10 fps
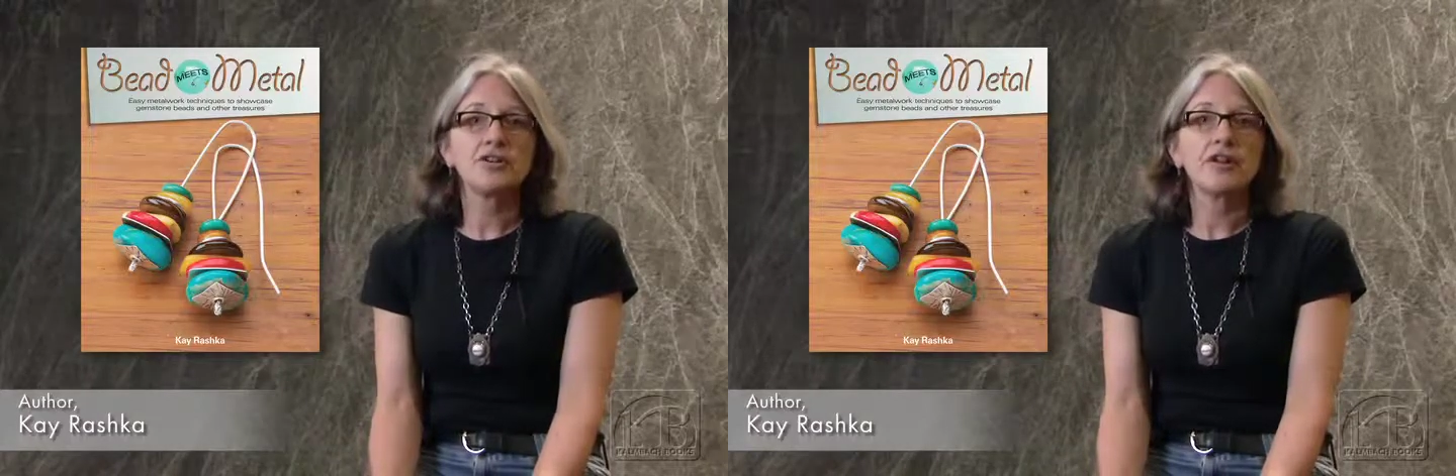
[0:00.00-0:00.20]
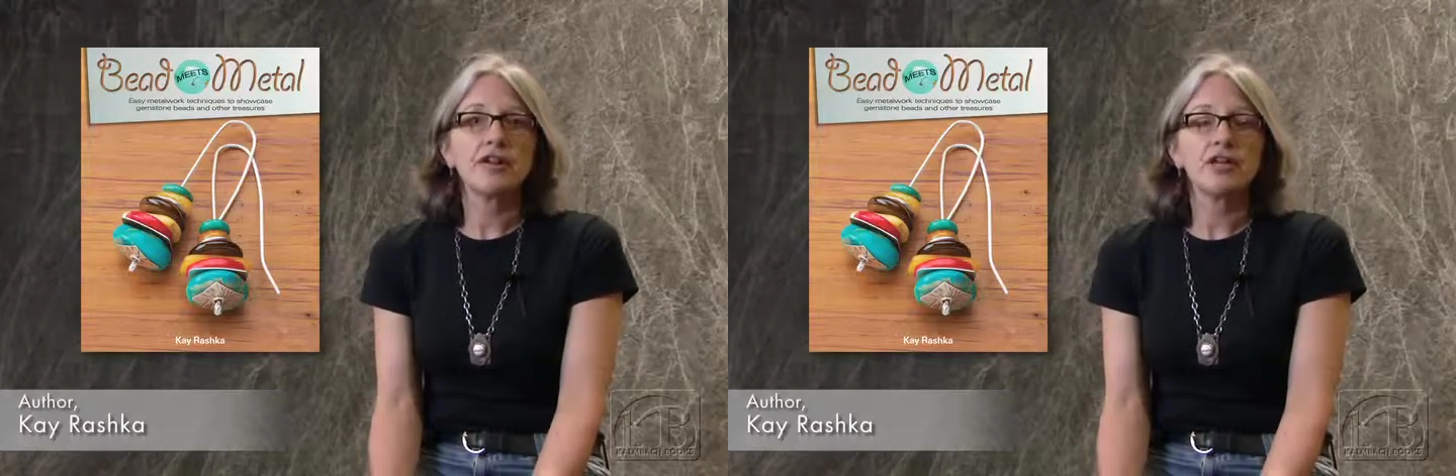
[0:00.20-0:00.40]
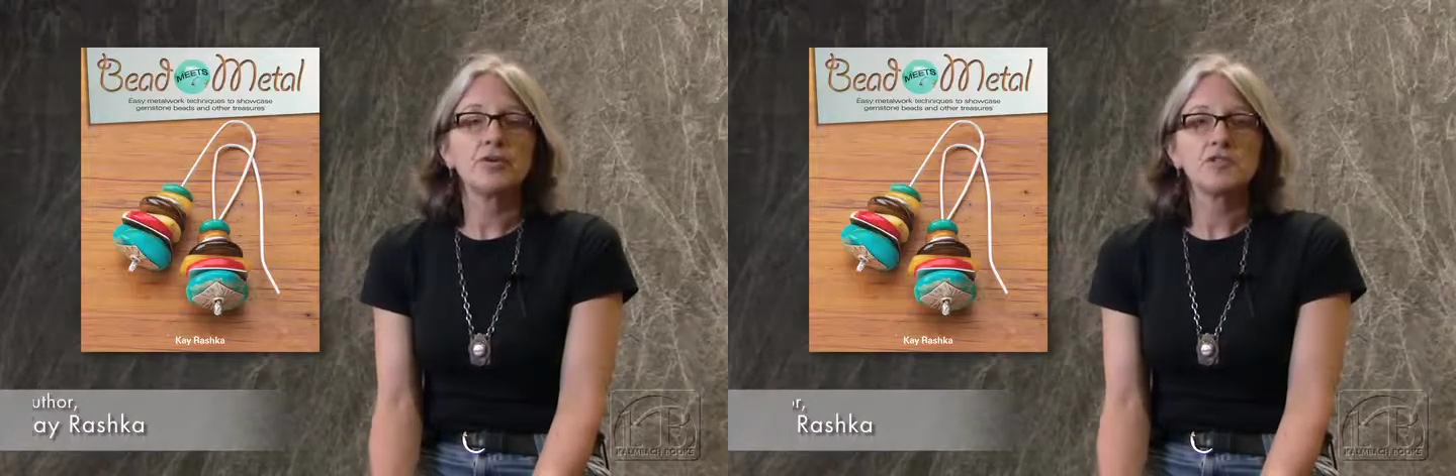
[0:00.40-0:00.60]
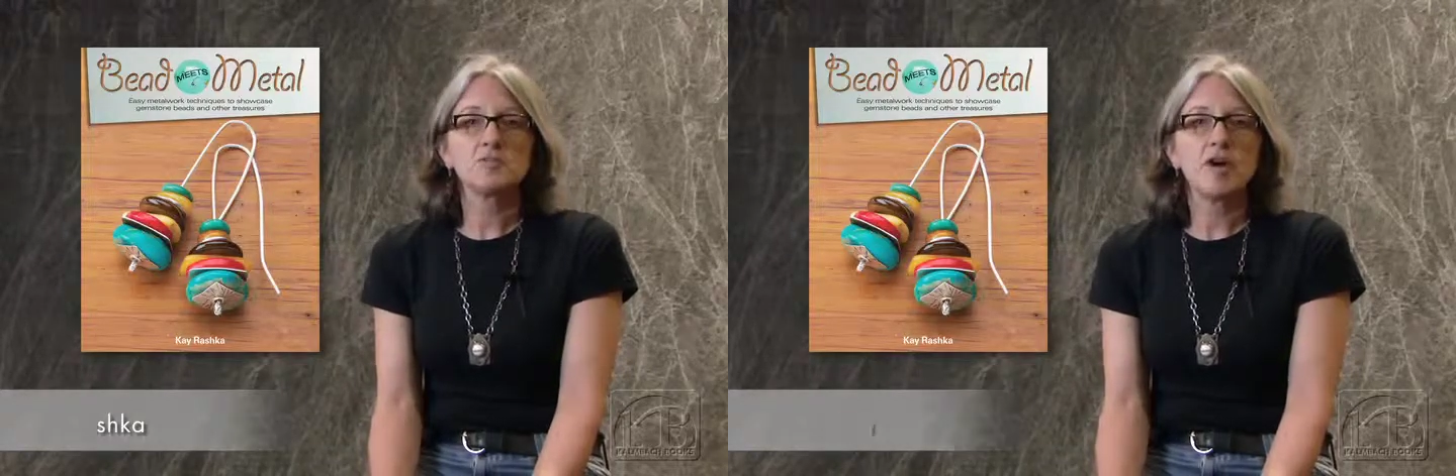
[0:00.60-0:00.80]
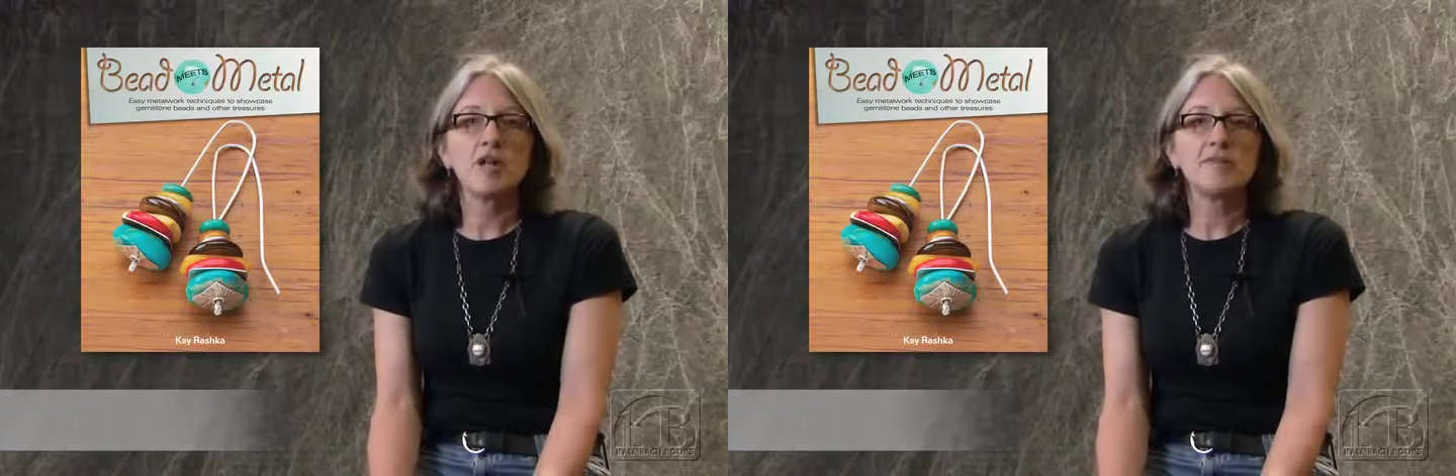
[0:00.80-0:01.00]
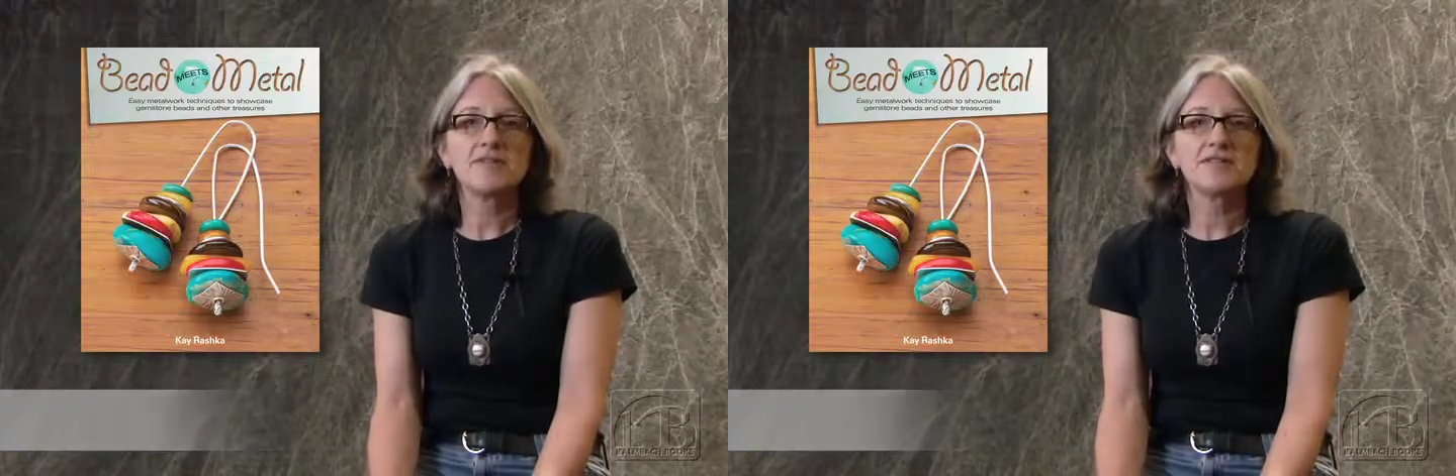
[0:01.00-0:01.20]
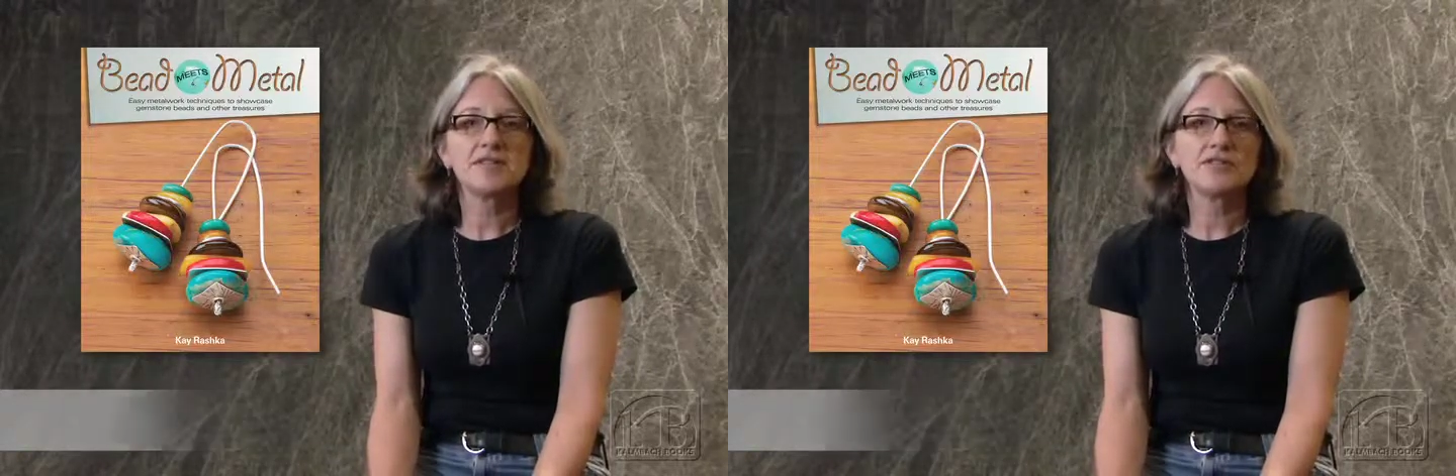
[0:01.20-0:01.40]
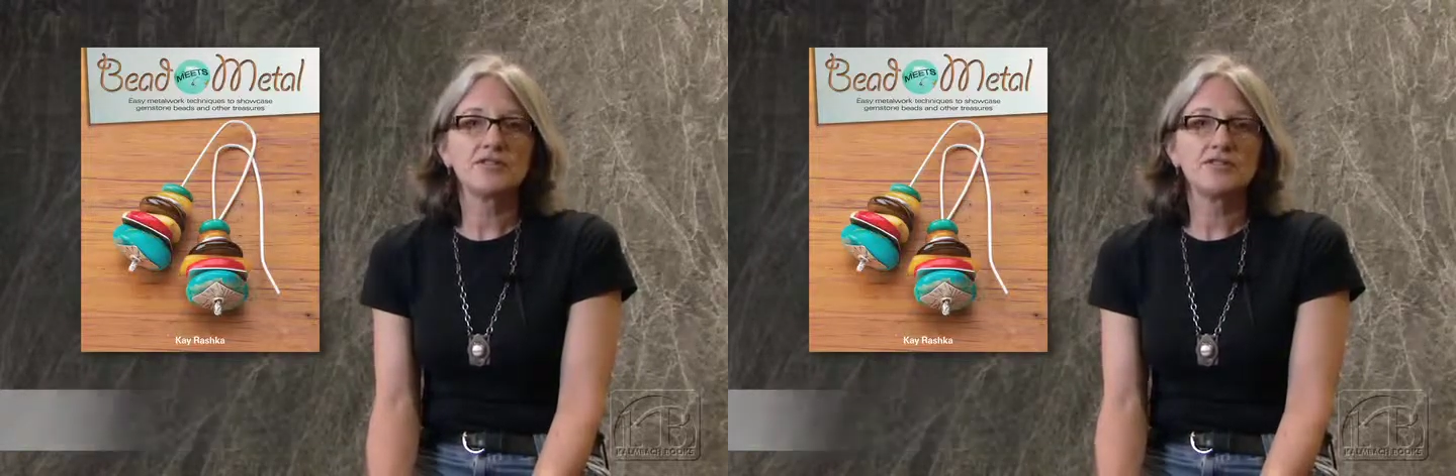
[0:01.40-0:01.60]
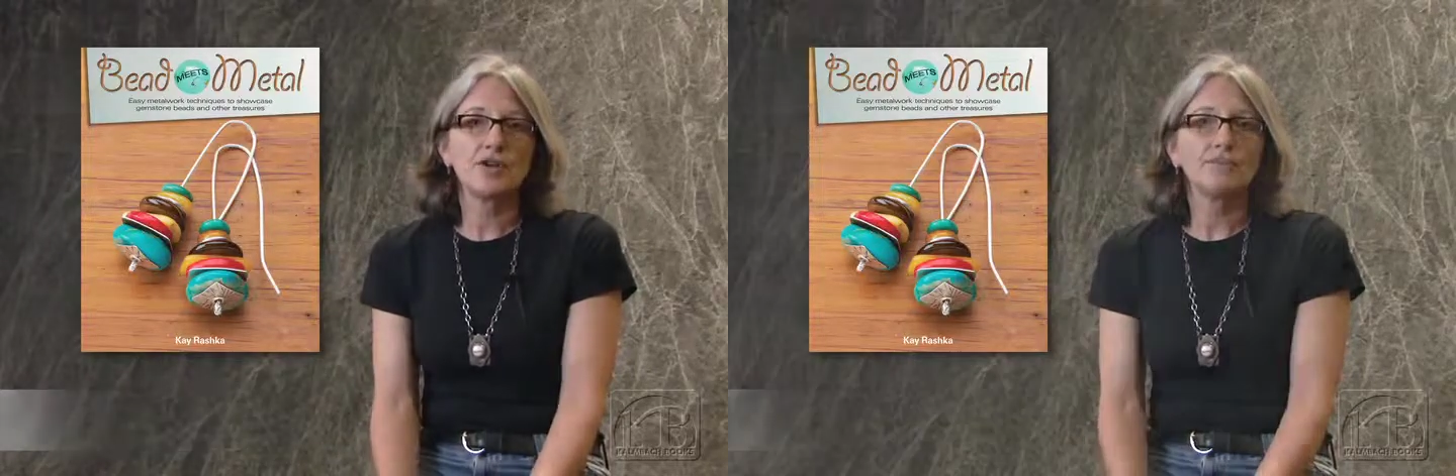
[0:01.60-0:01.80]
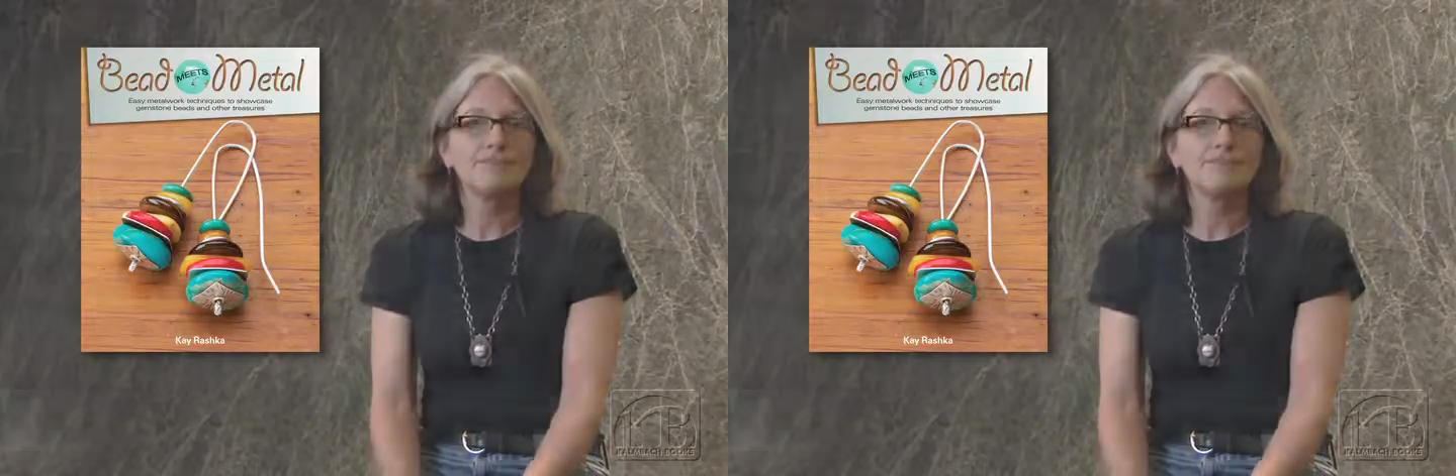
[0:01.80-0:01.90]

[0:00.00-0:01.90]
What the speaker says: turning it into a small business. So,